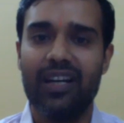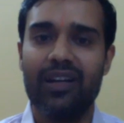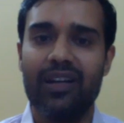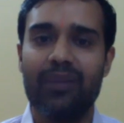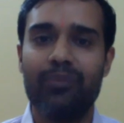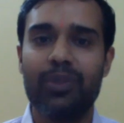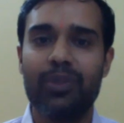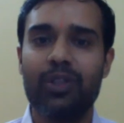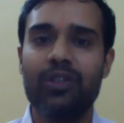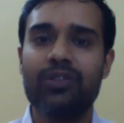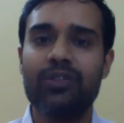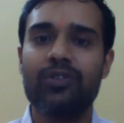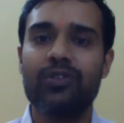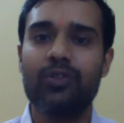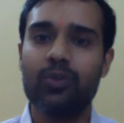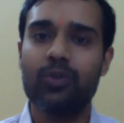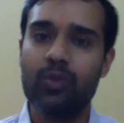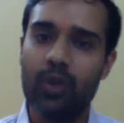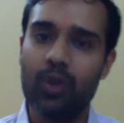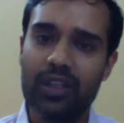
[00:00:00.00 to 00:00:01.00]
because
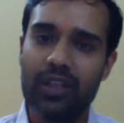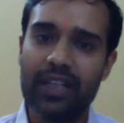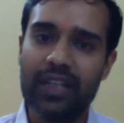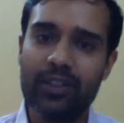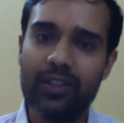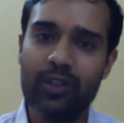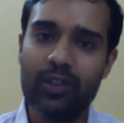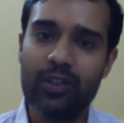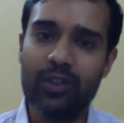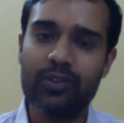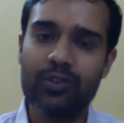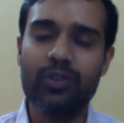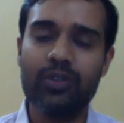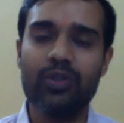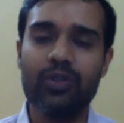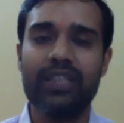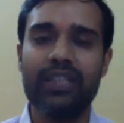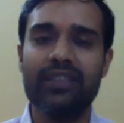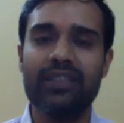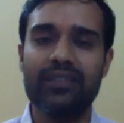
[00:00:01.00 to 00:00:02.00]
through online also you
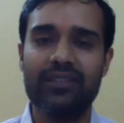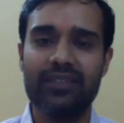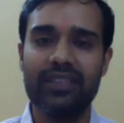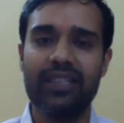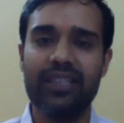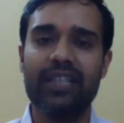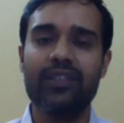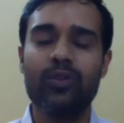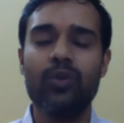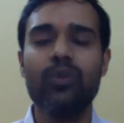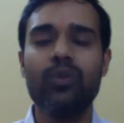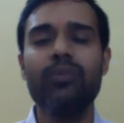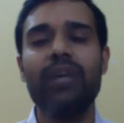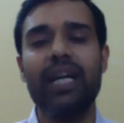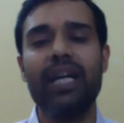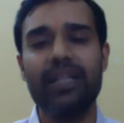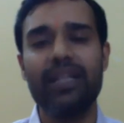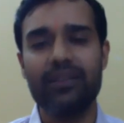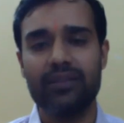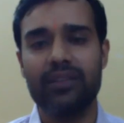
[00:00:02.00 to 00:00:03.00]
can sit at home
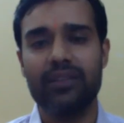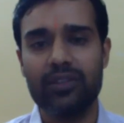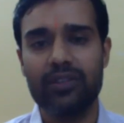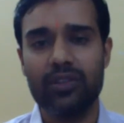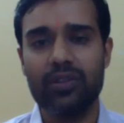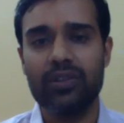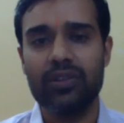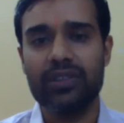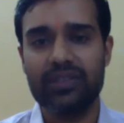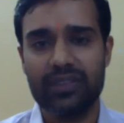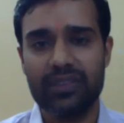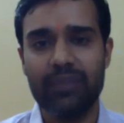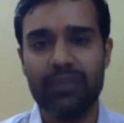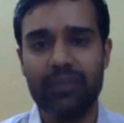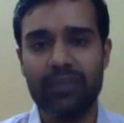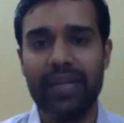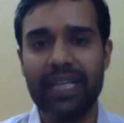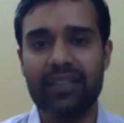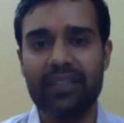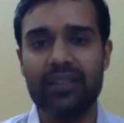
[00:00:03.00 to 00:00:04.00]
and still
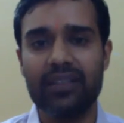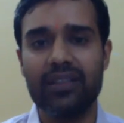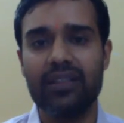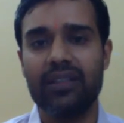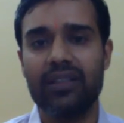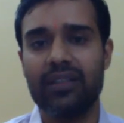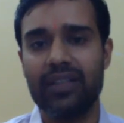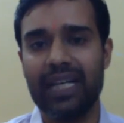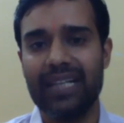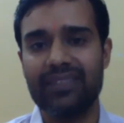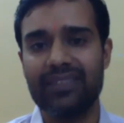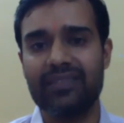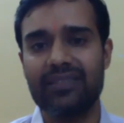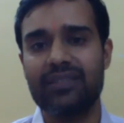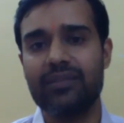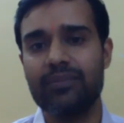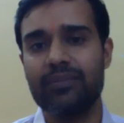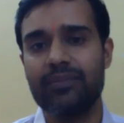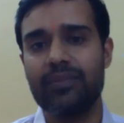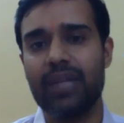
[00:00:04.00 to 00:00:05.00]
make a
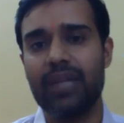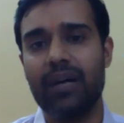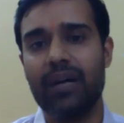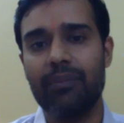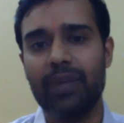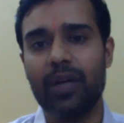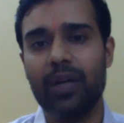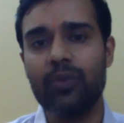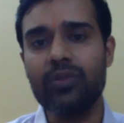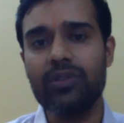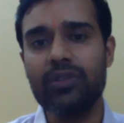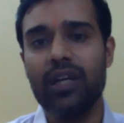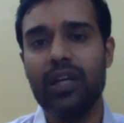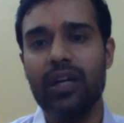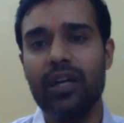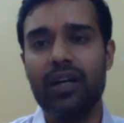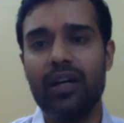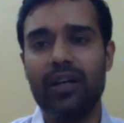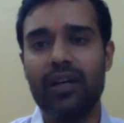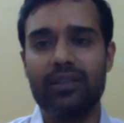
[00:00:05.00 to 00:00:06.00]
handsome amount
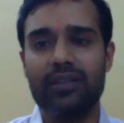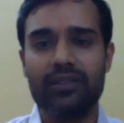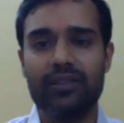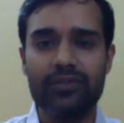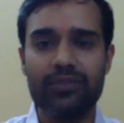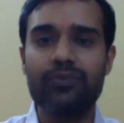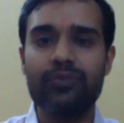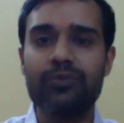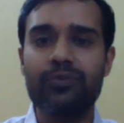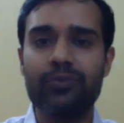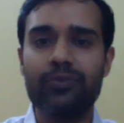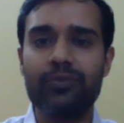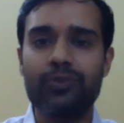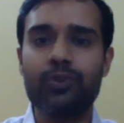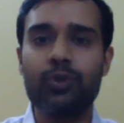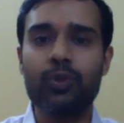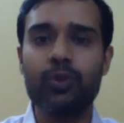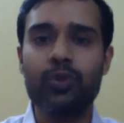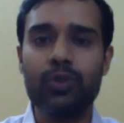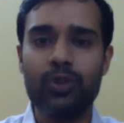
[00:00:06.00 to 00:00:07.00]

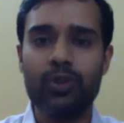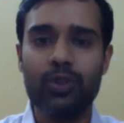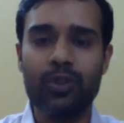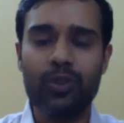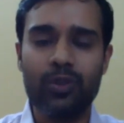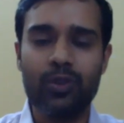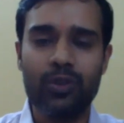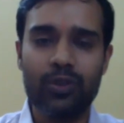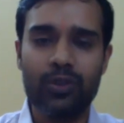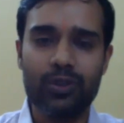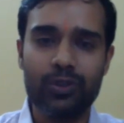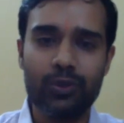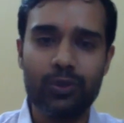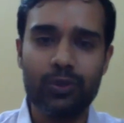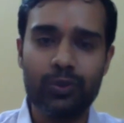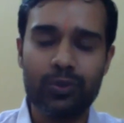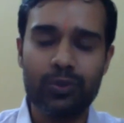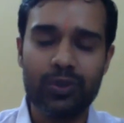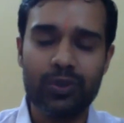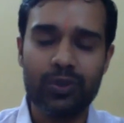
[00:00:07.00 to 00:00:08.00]
to
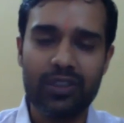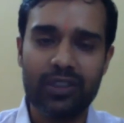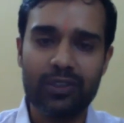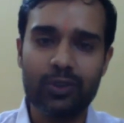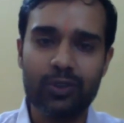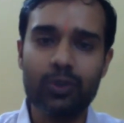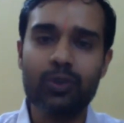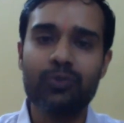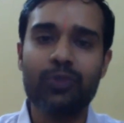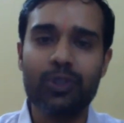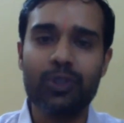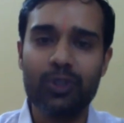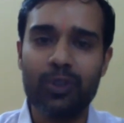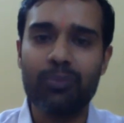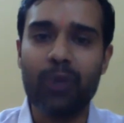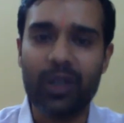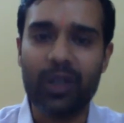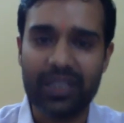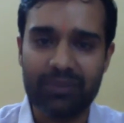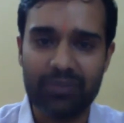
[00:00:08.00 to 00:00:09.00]
use for your
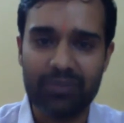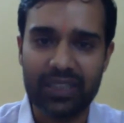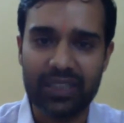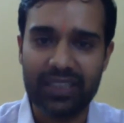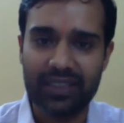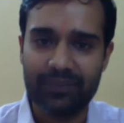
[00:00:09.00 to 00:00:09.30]
pocket money.